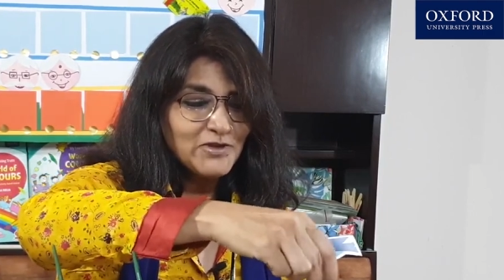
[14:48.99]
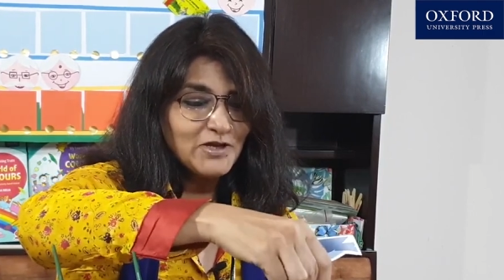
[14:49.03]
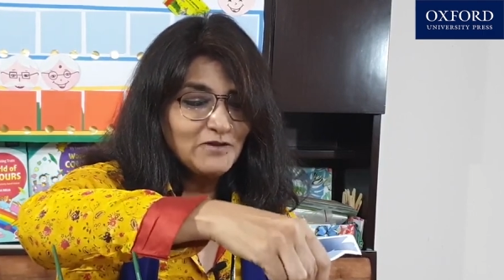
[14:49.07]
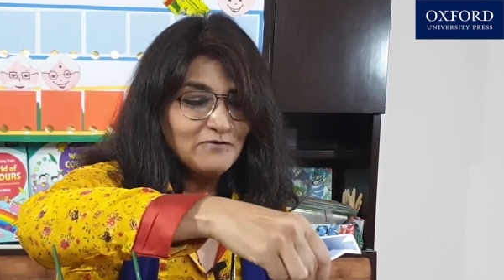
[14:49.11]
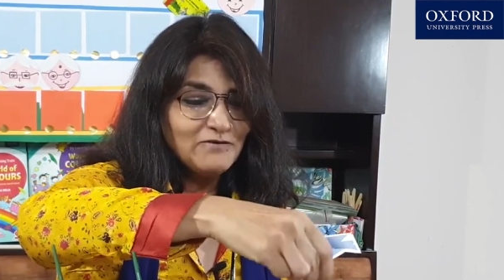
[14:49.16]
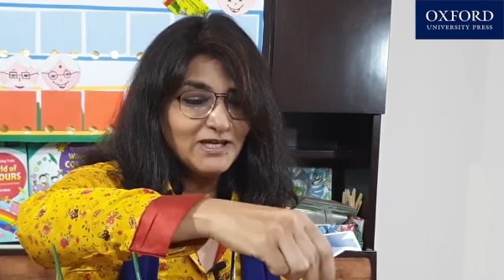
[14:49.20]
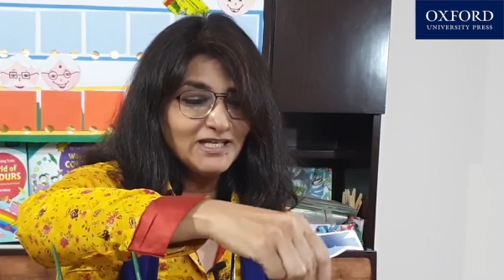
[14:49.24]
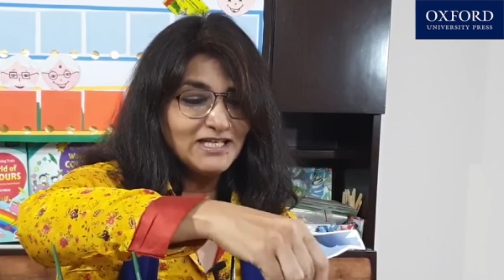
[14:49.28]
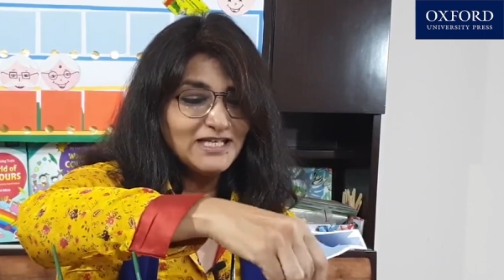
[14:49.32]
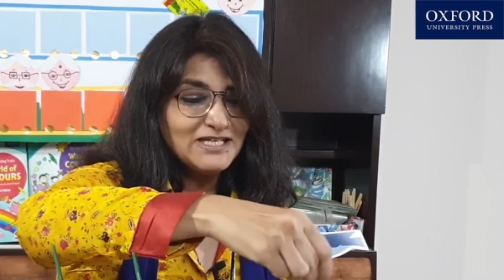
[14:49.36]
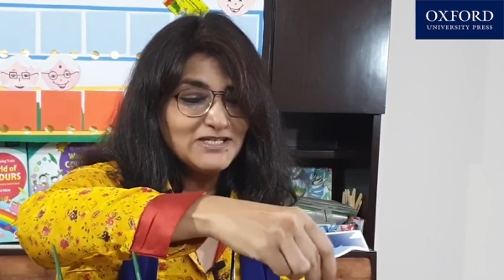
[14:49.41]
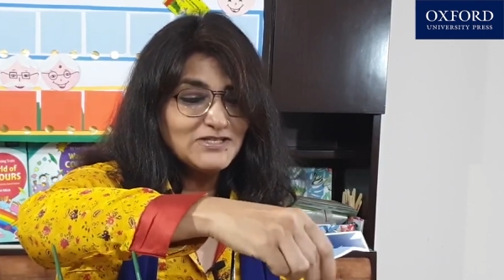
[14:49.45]

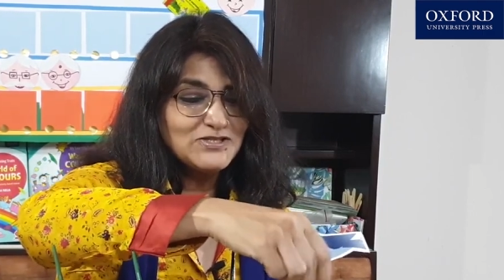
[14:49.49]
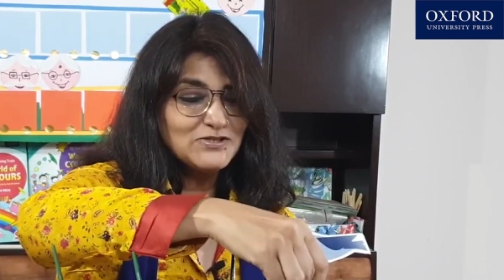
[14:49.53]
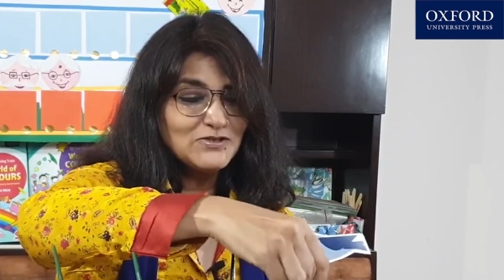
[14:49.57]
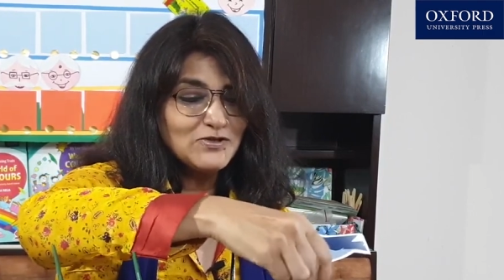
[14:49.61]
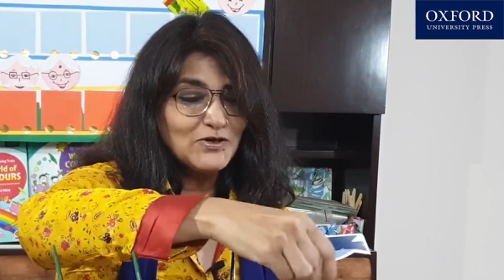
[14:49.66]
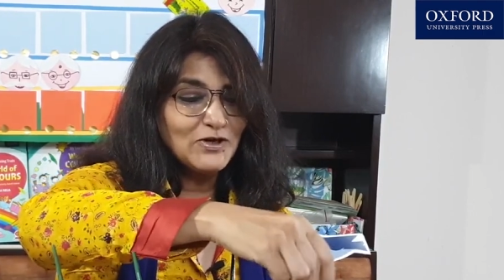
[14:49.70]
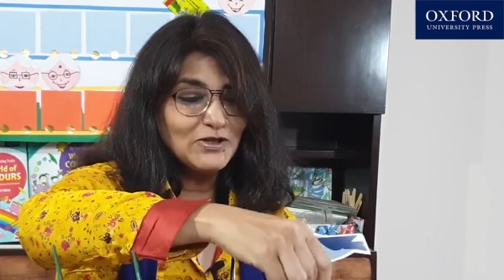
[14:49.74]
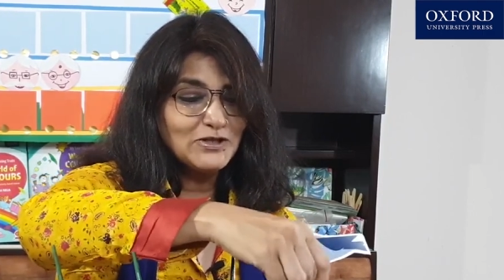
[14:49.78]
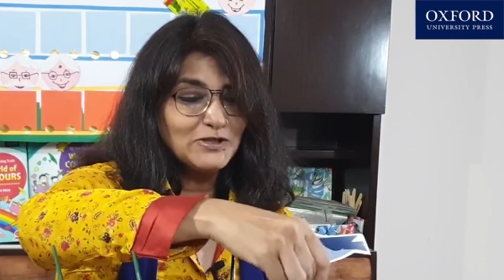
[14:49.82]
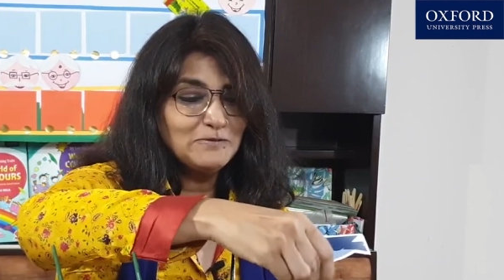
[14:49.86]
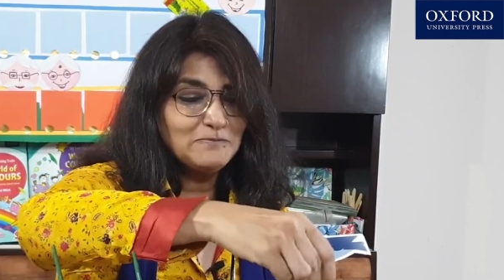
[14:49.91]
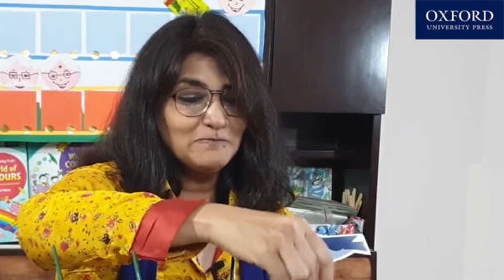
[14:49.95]
when he
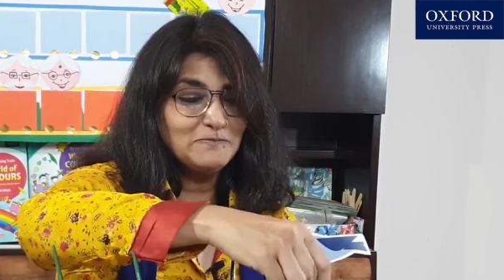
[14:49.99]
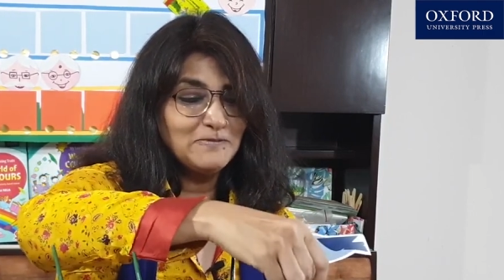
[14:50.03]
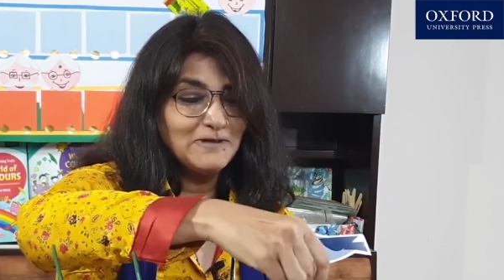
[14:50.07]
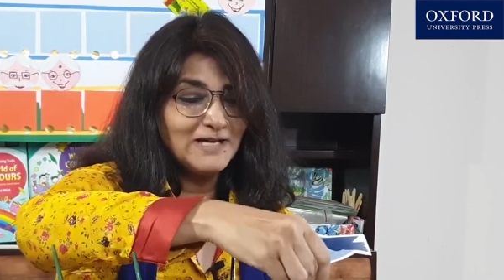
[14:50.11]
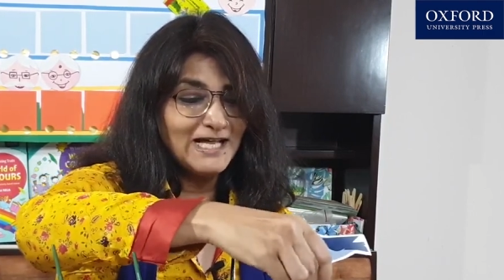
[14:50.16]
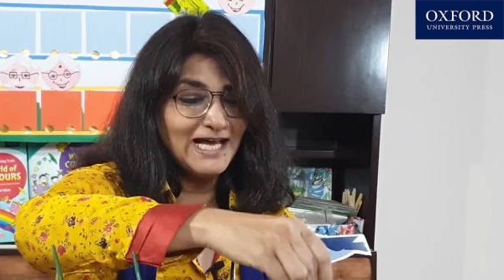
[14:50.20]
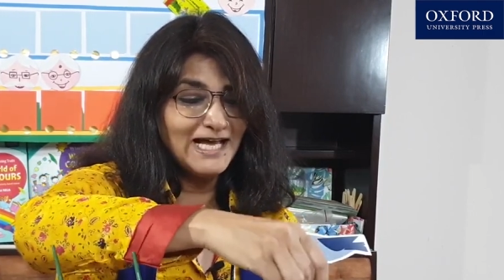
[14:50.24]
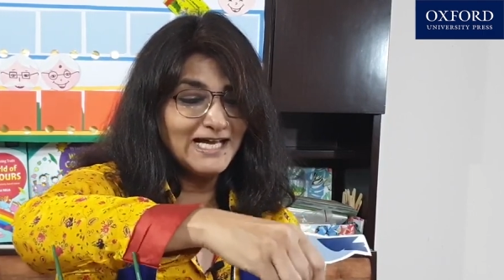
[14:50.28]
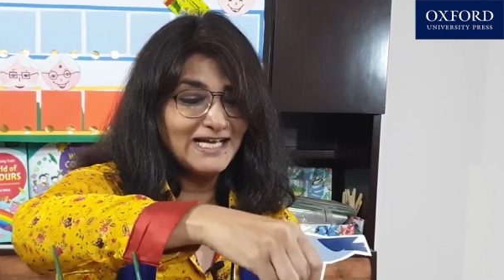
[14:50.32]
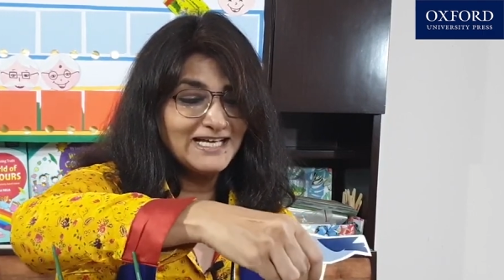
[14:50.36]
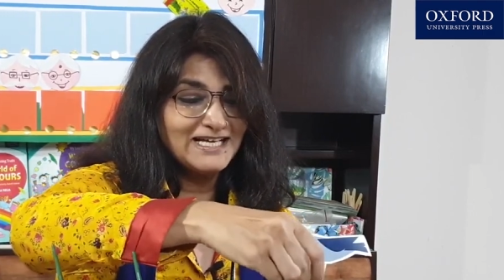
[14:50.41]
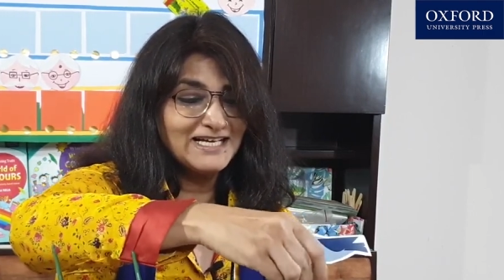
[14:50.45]
saw the
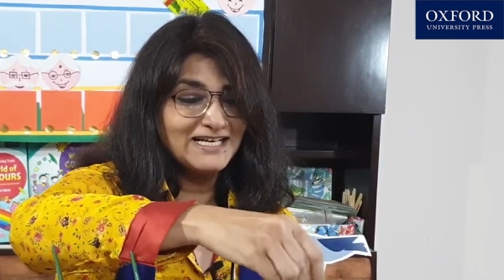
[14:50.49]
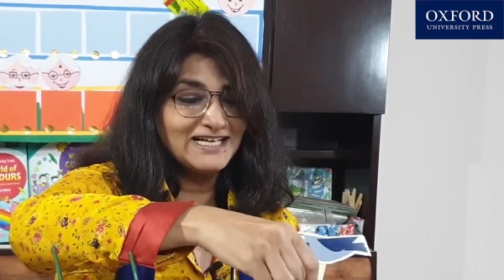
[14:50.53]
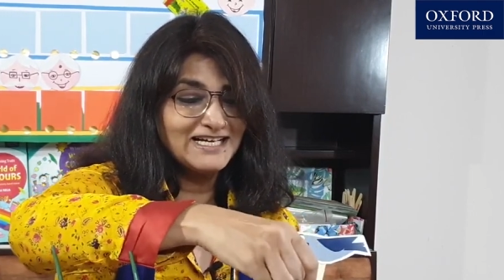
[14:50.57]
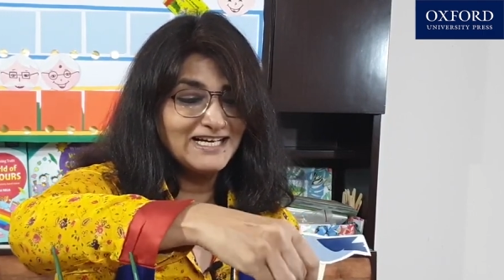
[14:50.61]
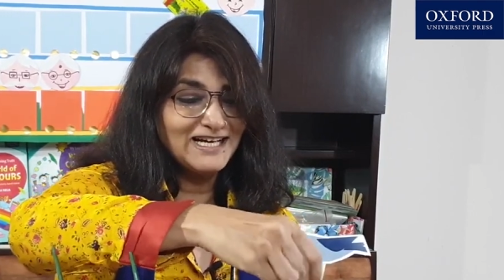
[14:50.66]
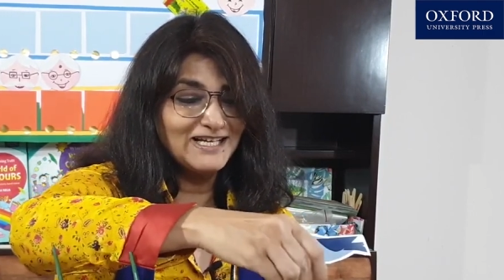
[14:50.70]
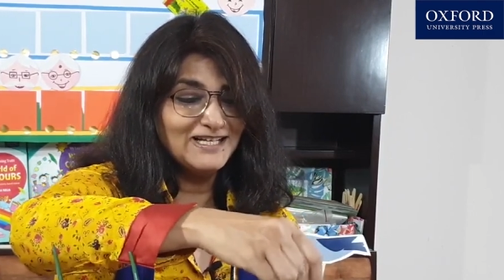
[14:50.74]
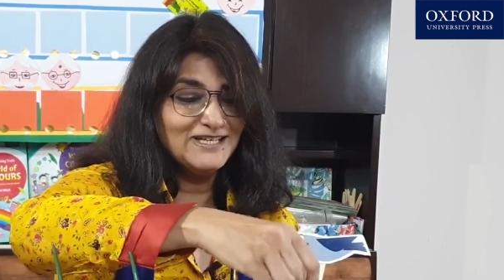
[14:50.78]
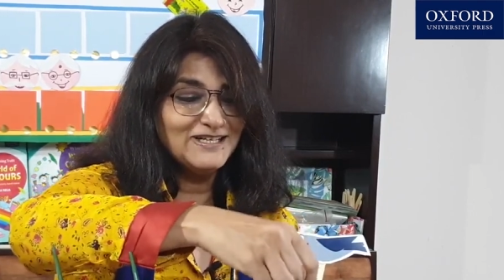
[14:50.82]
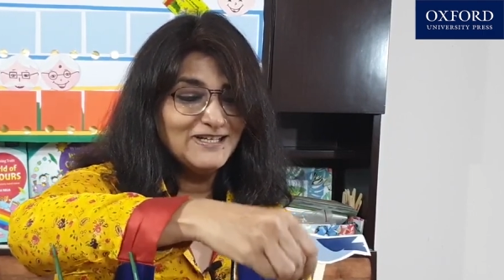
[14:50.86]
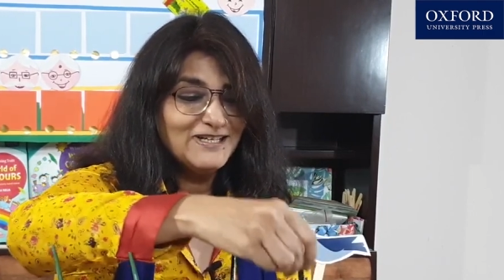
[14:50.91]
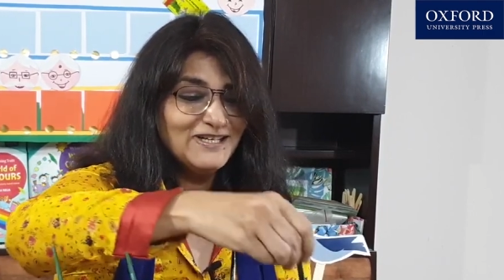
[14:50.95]
black
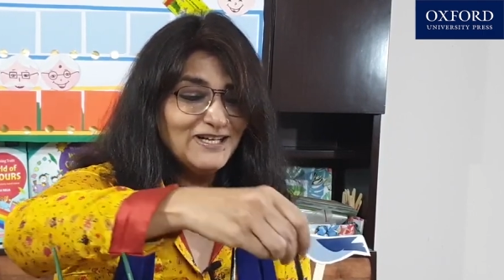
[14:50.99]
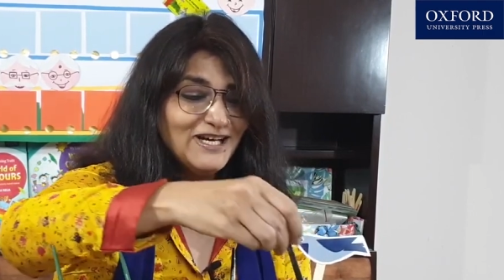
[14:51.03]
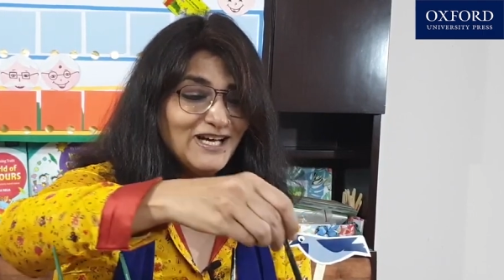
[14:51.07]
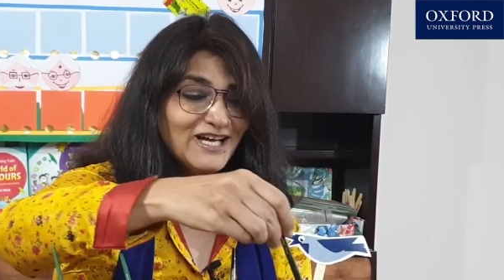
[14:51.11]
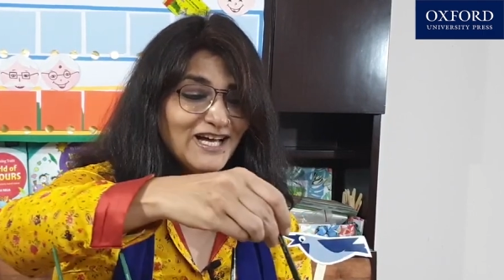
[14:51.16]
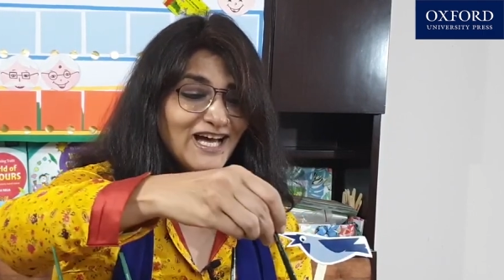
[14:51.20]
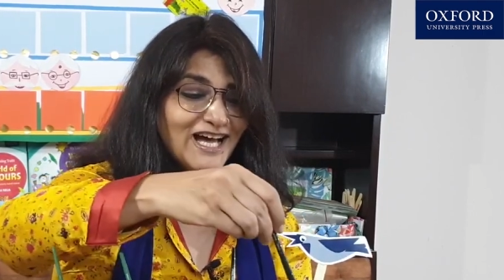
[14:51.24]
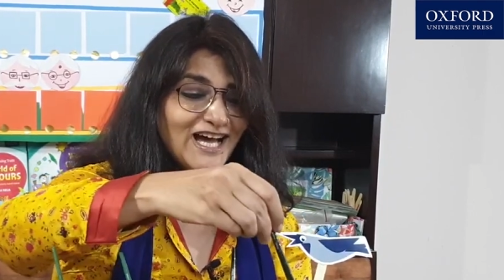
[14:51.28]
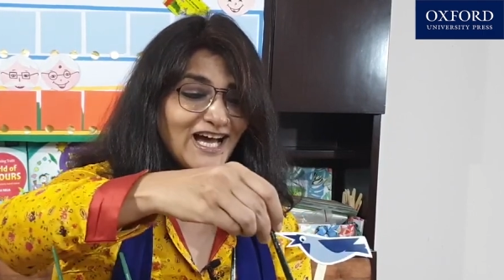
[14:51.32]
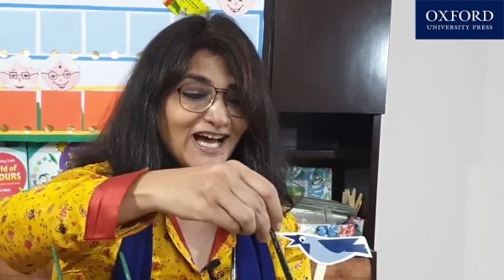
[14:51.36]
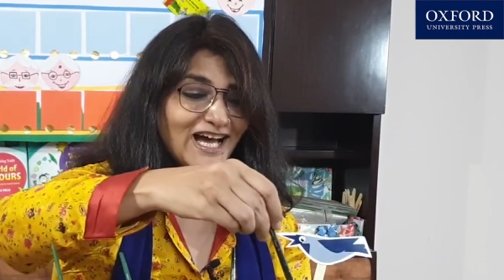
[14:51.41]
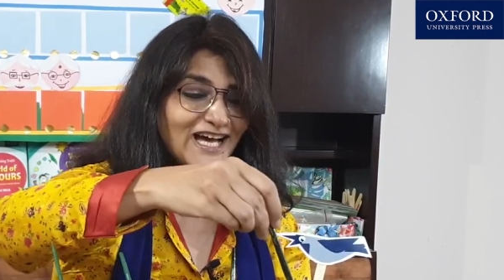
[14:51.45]
color
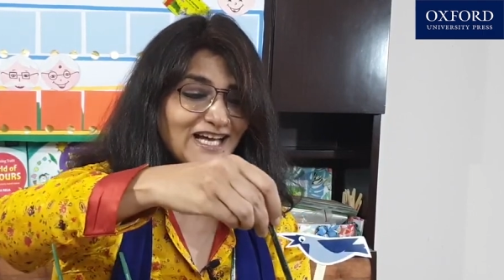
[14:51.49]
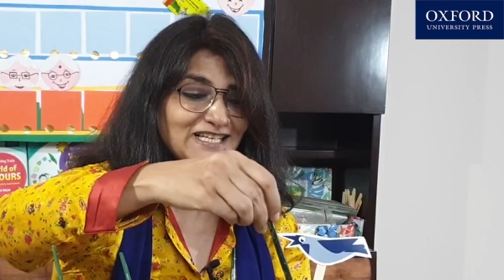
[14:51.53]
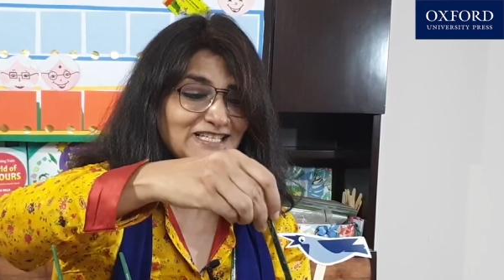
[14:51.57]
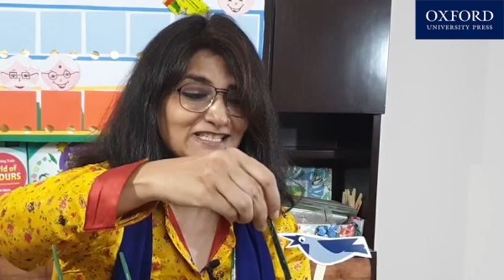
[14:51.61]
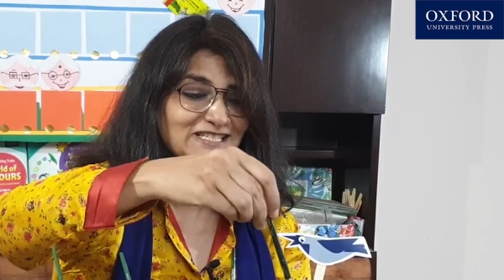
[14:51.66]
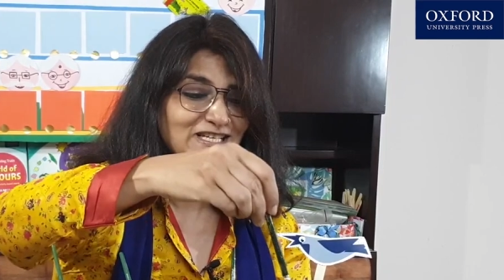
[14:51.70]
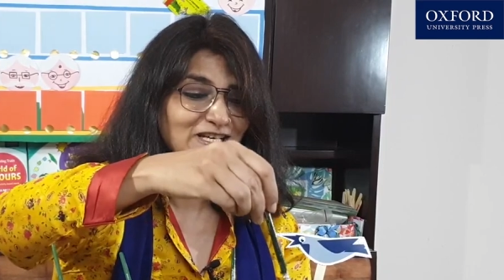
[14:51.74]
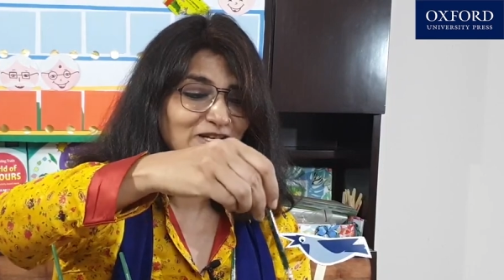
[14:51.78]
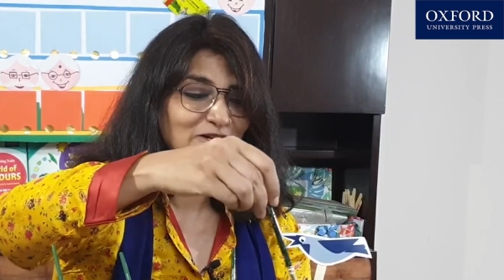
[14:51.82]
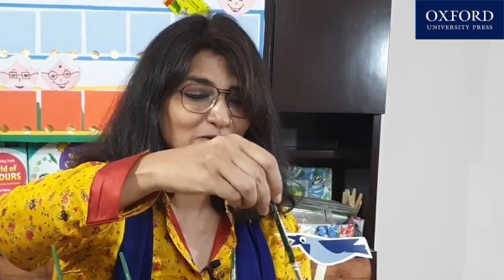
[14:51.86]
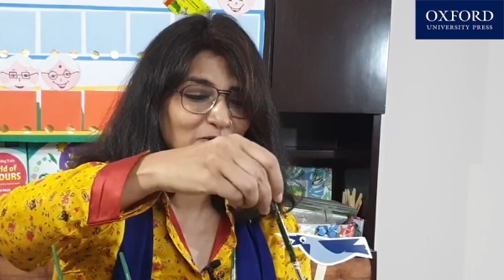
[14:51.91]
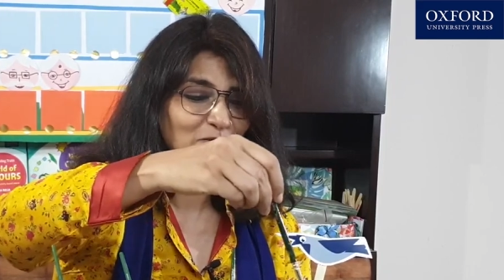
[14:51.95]
and
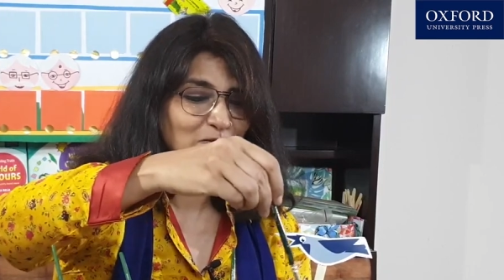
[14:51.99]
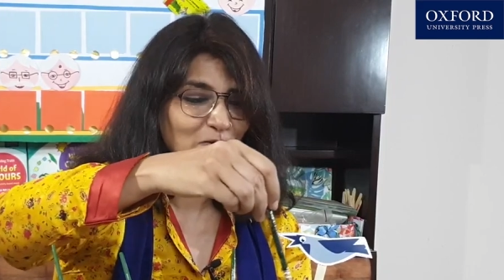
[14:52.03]
said,